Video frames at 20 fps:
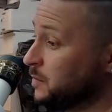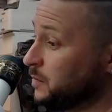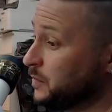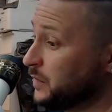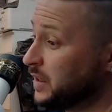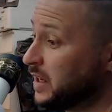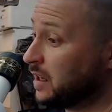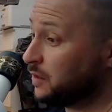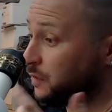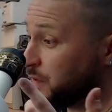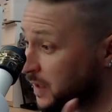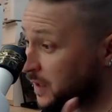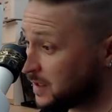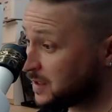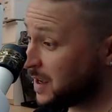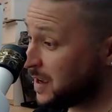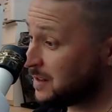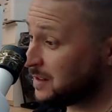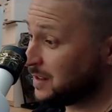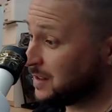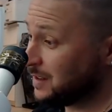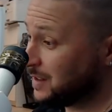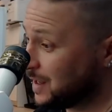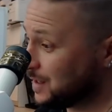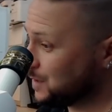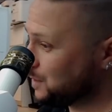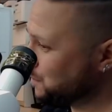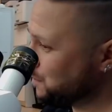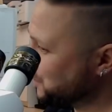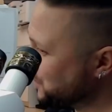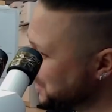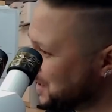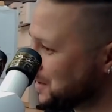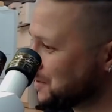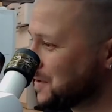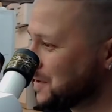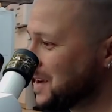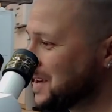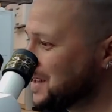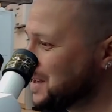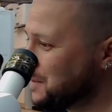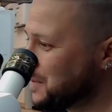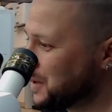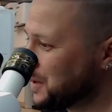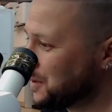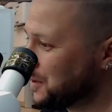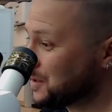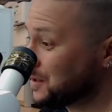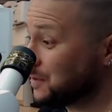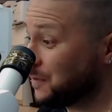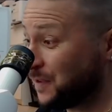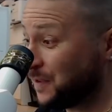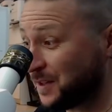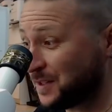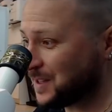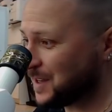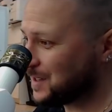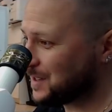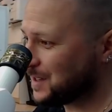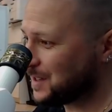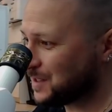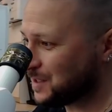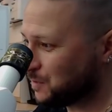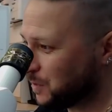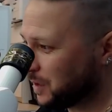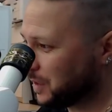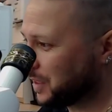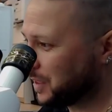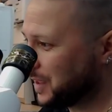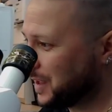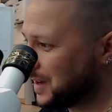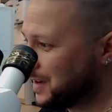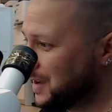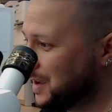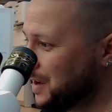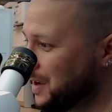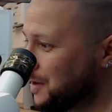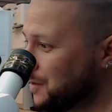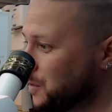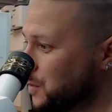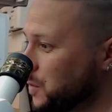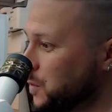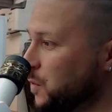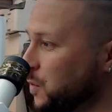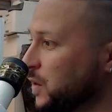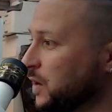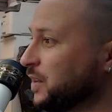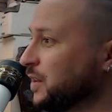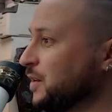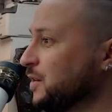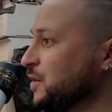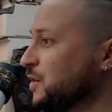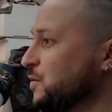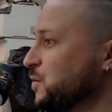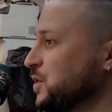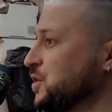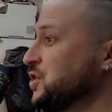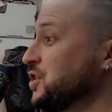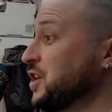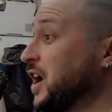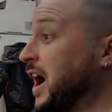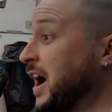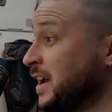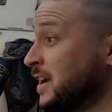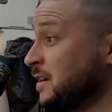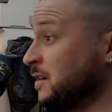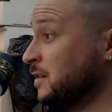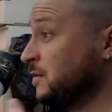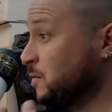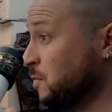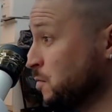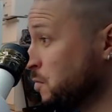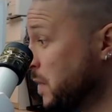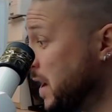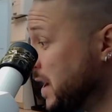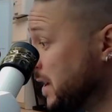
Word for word: get Fixdesk. That's pretty crazy, because Fixdesk is one thing with which I make